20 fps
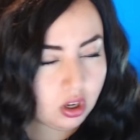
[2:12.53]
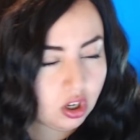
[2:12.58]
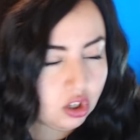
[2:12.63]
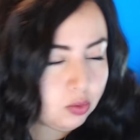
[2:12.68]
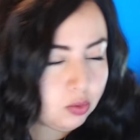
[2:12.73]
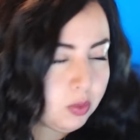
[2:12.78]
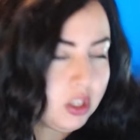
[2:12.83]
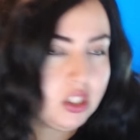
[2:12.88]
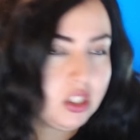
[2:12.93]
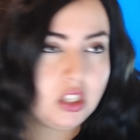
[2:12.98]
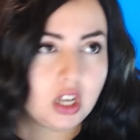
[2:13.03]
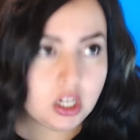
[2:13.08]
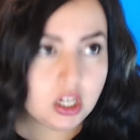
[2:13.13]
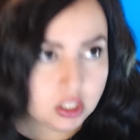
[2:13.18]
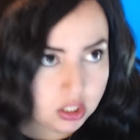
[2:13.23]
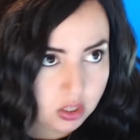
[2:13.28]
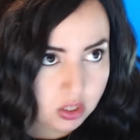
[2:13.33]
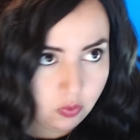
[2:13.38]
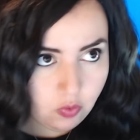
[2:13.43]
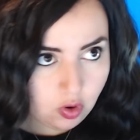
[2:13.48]
here's my
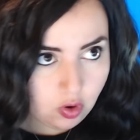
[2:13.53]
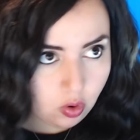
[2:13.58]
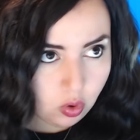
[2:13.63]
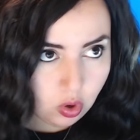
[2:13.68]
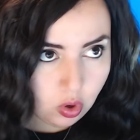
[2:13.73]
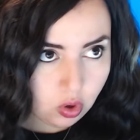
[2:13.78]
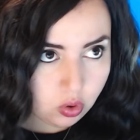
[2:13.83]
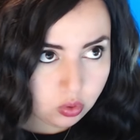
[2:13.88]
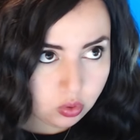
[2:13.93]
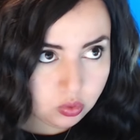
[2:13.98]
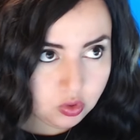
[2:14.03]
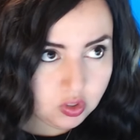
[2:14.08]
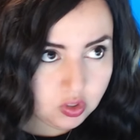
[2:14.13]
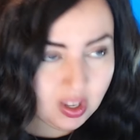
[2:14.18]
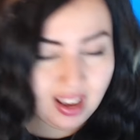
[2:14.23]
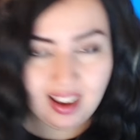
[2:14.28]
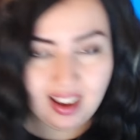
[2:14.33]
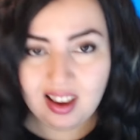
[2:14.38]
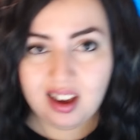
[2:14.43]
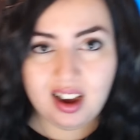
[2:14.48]
sexy photos.
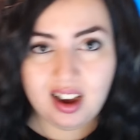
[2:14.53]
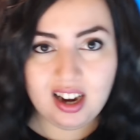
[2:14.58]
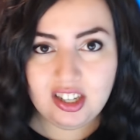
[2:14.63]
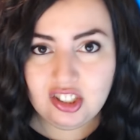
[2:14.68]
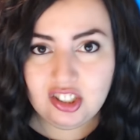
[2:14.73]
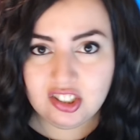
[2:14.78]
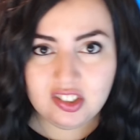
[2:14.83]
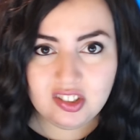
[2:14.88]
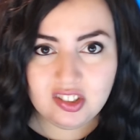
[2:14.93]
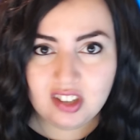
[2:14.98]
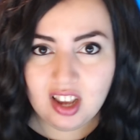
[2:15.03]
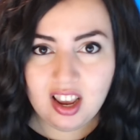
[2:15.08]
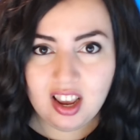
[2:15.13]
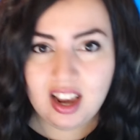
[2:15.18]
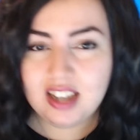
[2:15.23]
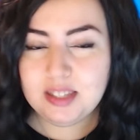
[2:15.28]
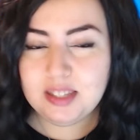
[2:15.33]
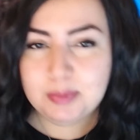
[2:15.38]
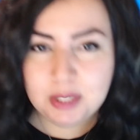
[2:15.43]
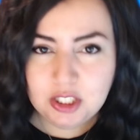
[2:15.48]
I just,
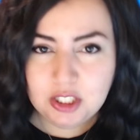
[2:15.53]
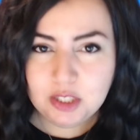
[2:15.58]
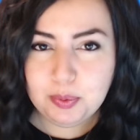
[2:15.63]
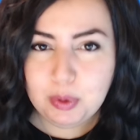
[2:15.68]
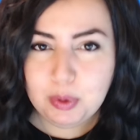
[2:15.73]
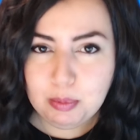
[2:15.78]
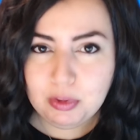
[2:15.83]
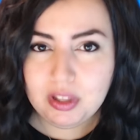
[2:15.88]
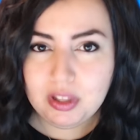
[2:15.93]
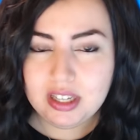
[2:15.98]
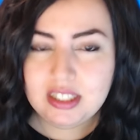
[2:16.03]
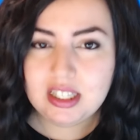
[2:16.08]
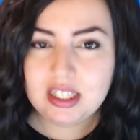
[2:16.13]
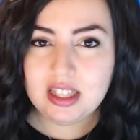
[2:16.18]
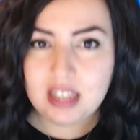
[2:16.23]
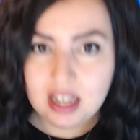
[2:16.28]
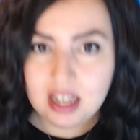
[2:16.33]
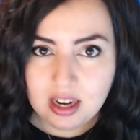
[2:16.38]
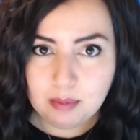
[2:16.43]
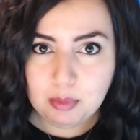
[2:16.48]
as much as people like to
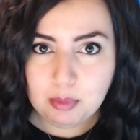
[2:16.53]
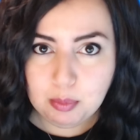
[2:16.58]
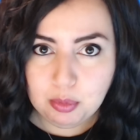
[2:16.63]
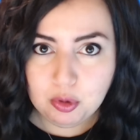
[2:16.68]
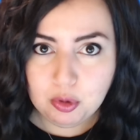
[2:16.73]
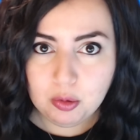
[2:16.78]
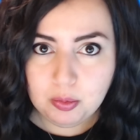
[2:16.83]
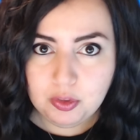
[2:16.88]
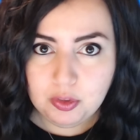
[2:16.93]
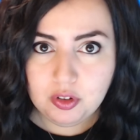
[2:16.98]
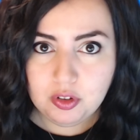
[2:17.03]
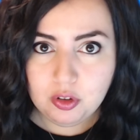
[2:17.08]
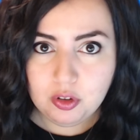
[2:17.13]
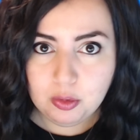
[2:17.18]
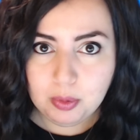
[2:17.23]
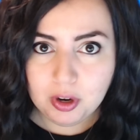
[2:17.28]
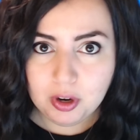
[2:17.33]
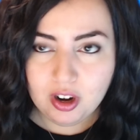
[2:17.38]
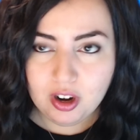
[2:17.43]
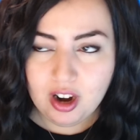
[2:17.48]
think I'm a boob
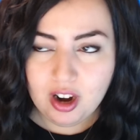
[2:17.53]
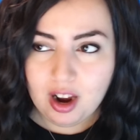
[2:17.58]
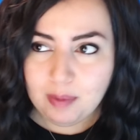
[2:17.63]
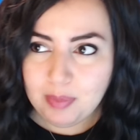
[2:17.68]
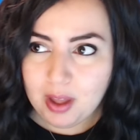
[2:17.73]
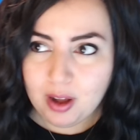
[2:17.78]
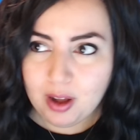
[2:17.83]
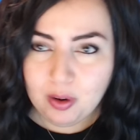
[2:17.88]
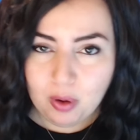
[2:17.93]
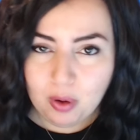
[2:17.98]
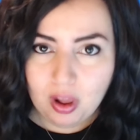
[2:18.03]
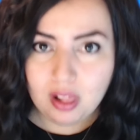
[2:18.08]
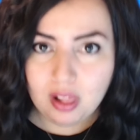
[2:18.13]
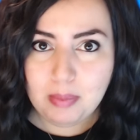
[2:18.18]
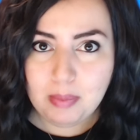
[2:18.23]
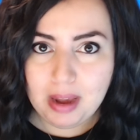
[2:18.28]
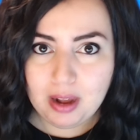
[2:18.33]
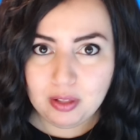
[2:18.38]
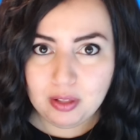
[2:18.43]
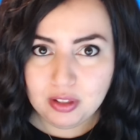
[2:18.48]
tuber, I'm not all
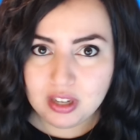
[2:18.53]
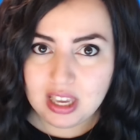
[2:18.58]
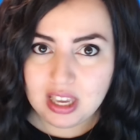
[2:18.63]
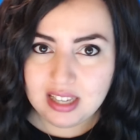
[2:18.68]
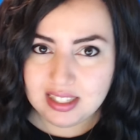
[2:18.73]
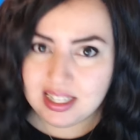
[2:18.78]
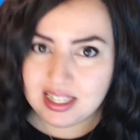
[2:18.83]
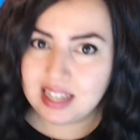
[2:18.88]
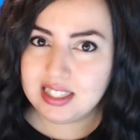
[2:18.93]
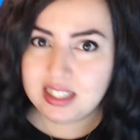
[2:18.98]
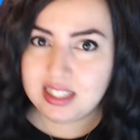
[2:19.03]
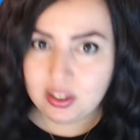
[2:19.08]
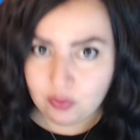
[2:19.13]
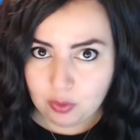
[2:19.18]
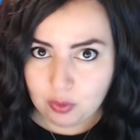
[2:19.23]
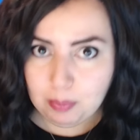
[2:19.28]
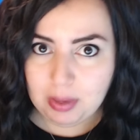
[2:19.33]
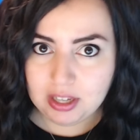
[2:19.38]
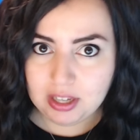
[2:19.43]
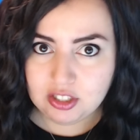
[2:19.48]
about looking sexy
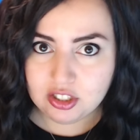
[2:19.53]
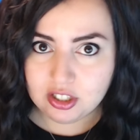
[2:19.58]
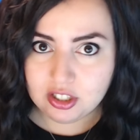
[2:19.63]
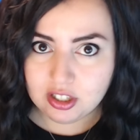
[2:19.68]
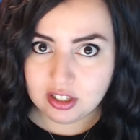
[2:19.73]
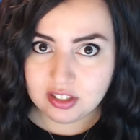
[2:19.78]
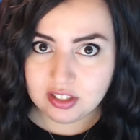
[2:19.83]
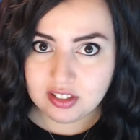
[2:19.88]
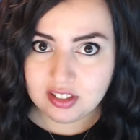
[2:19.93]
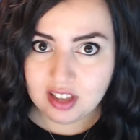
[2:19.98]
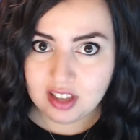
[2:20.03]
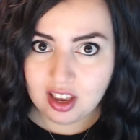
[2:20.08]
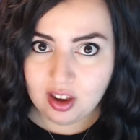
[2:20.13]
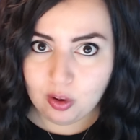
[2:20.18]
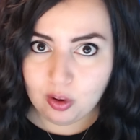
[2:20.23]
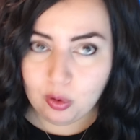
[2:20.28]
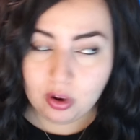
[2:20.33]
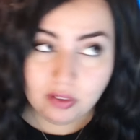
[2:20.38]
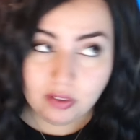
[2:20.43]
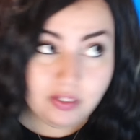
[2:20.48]
for pictures
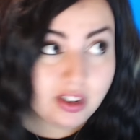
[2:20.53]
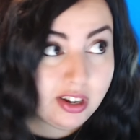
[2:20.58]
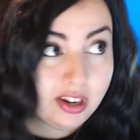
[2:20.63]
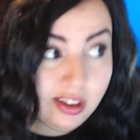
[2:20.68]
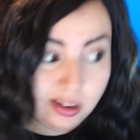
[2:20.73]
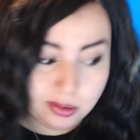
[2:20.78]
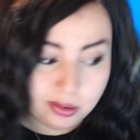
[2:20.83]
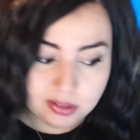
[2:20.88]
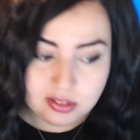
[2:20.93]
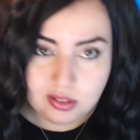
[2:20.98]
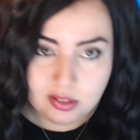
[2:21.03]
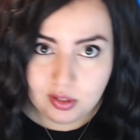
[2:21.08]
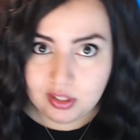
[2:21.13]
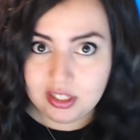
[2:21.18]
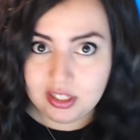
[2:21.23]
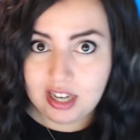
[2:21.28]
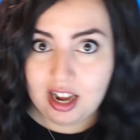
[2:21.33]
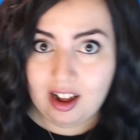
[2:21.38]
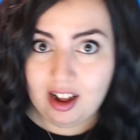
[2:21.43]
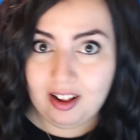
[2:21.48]
or video, as you
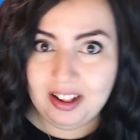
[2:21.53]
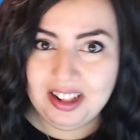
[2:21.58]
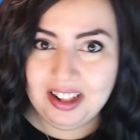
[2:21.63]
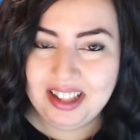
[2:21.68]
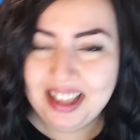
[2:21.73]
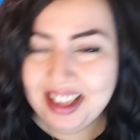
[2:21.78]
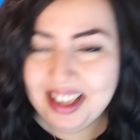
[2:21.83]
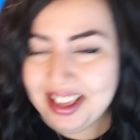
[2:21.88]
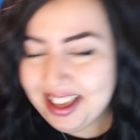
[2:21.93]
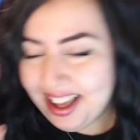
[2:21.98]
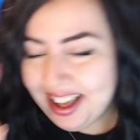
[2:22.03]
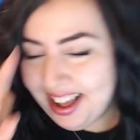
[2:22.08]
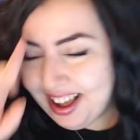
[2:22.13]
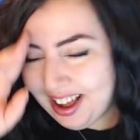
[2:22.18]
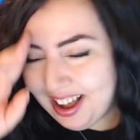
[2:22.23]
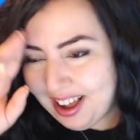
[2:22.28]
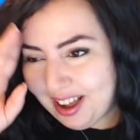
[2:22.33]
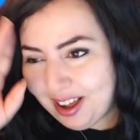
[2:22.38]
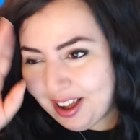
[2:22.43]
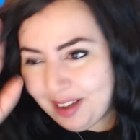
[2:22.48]
could tell.
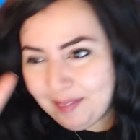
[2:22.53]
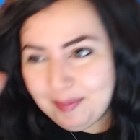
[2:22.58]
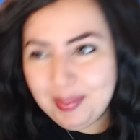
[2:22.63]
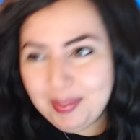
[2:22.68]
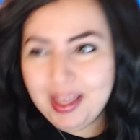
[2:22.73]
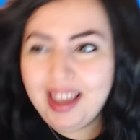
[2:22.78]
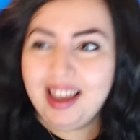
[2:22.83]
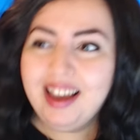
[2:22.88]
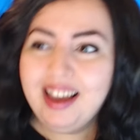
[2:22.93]
So